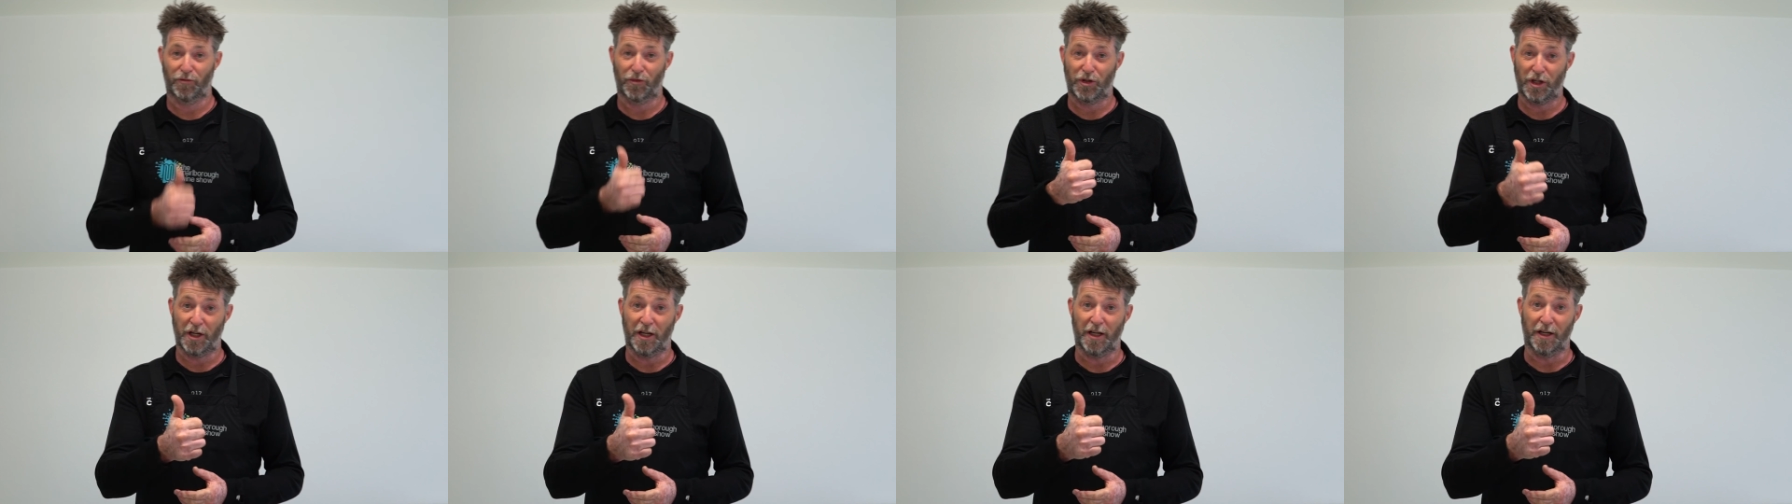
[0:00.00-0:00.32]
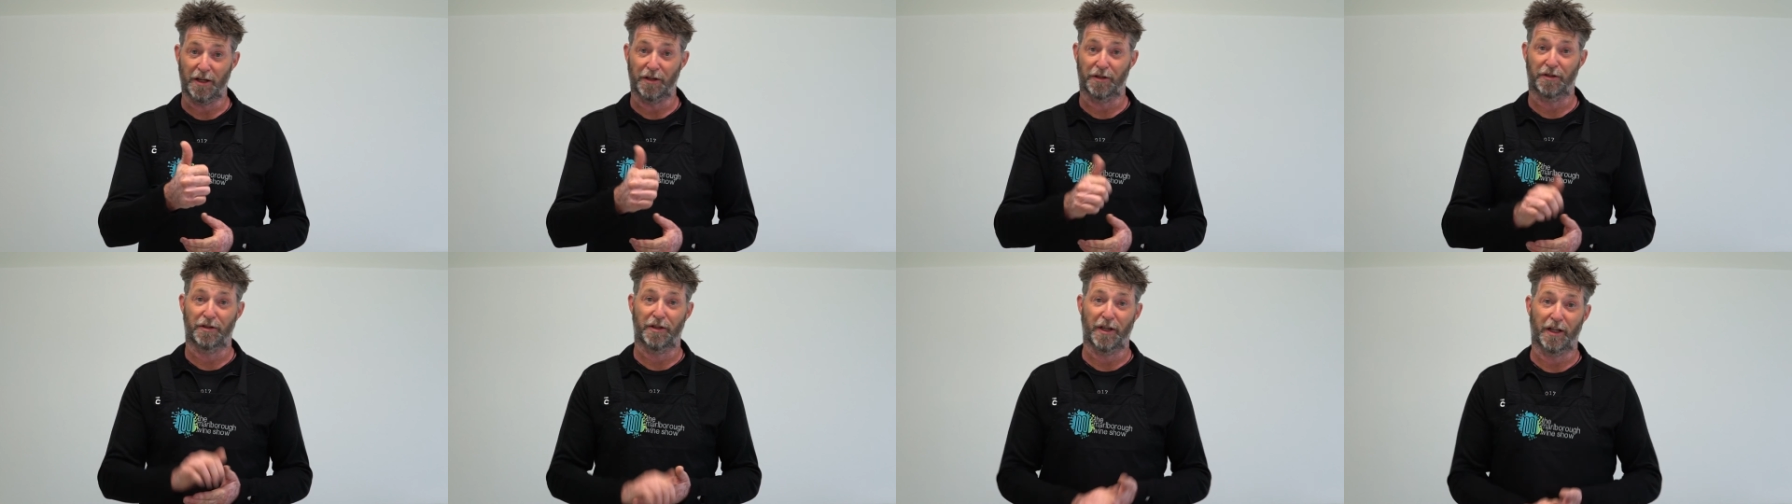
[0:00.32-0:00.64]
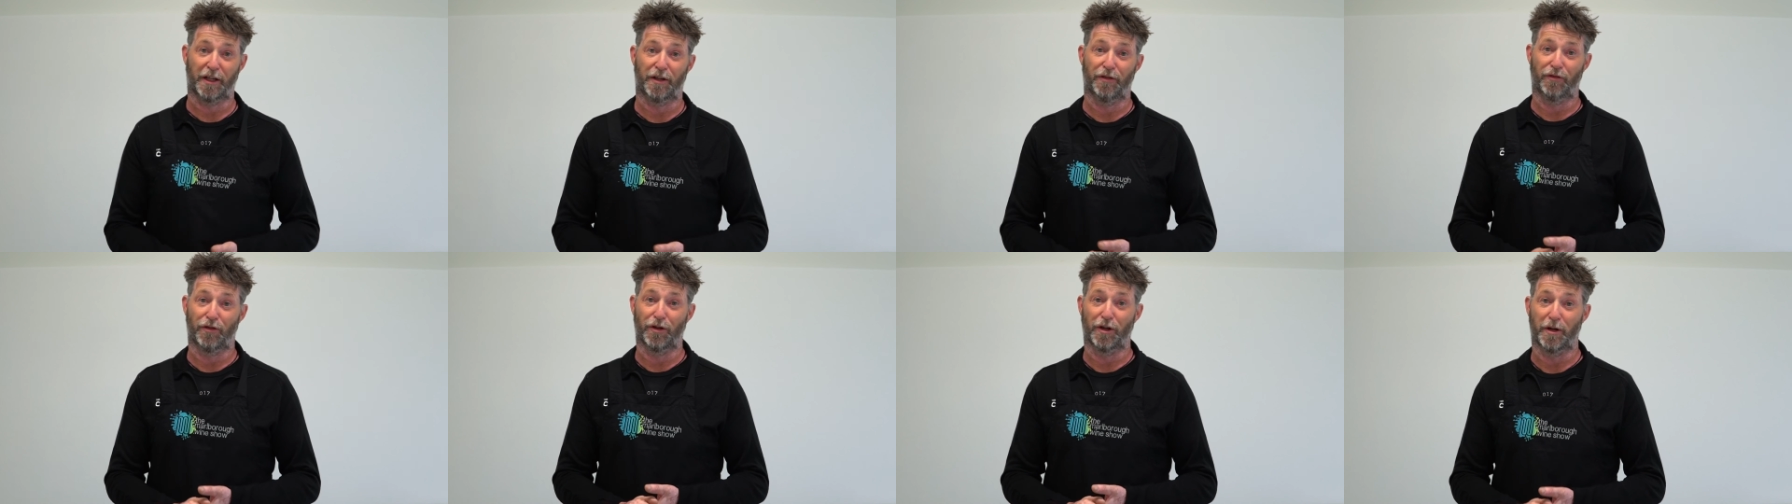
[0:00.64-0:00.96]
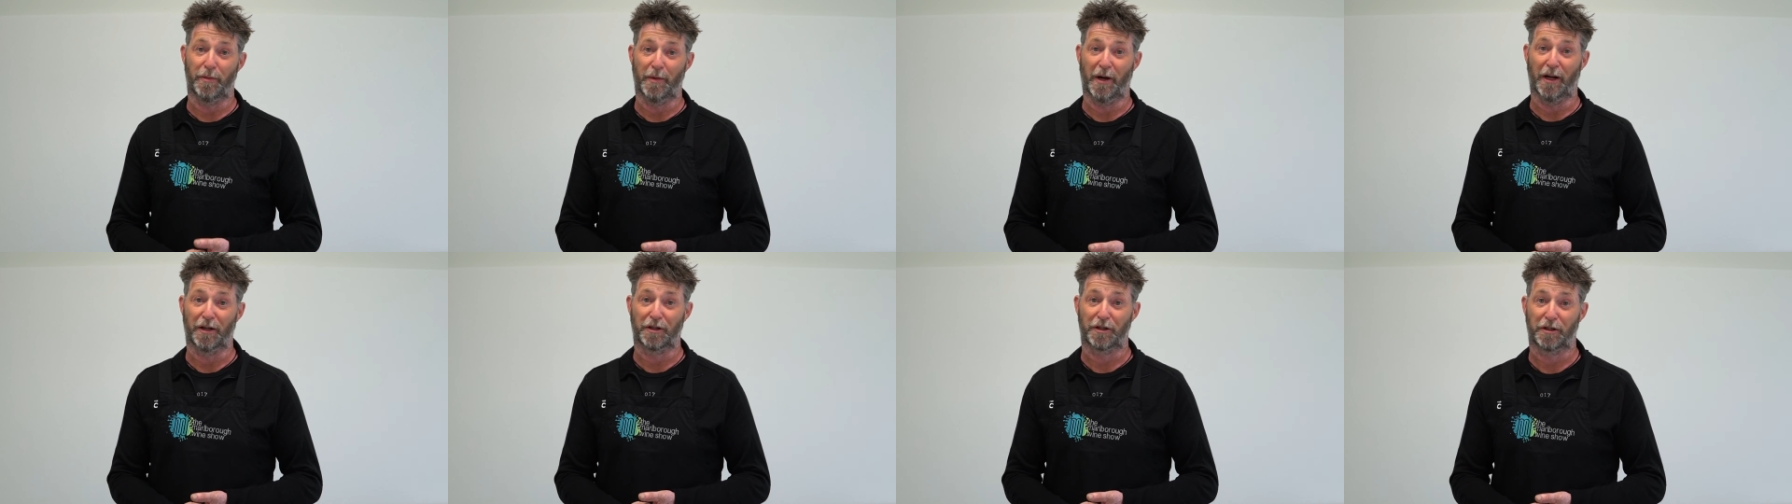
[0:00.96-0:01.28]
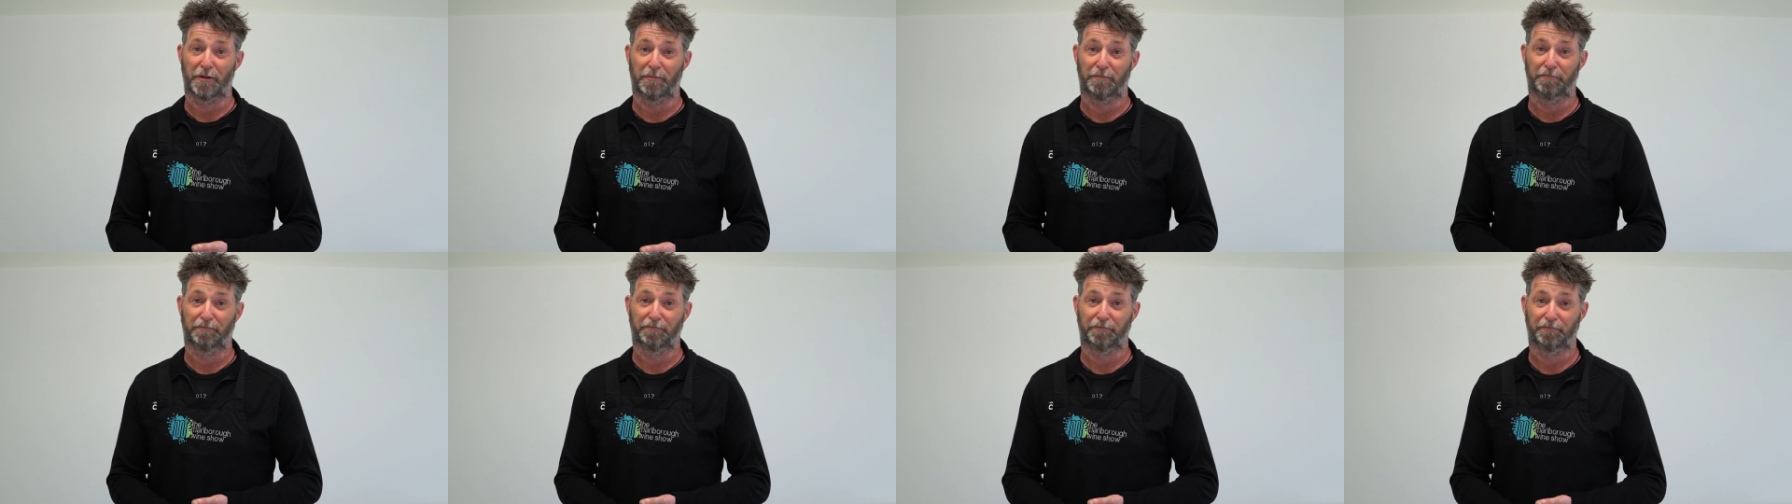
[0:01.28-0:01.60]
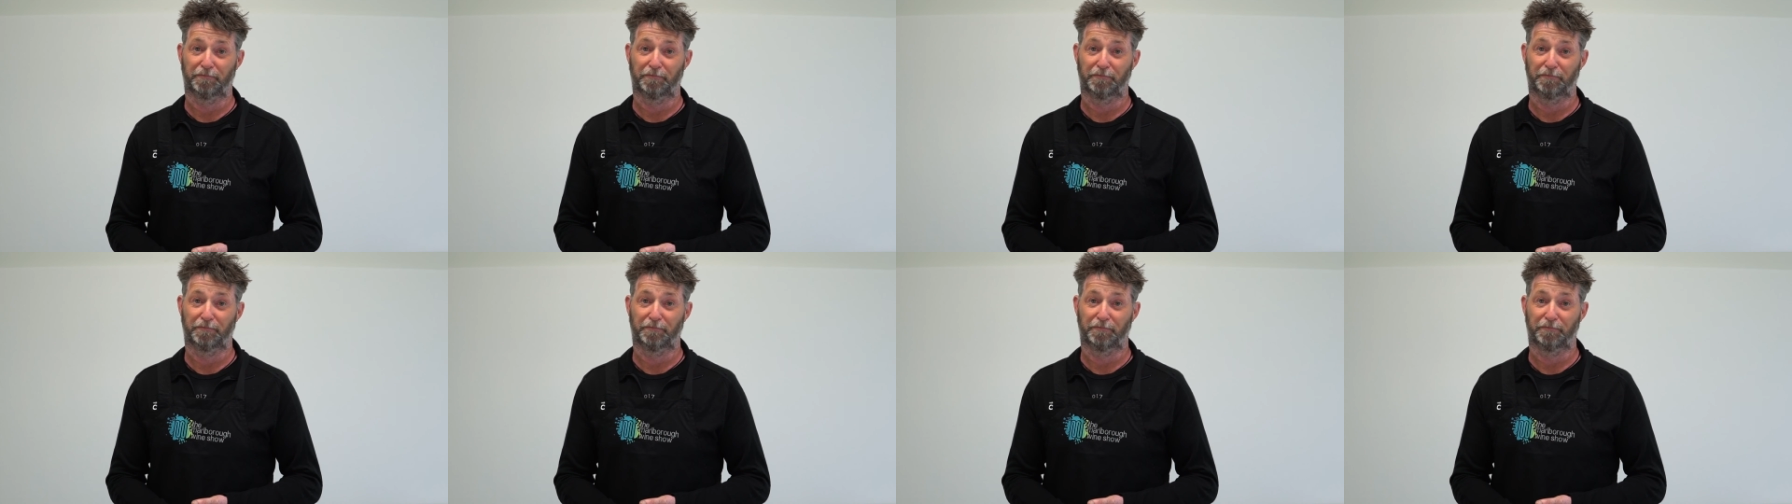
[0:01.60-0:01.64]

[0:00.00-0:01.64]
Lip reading: cheers. Thank you very much.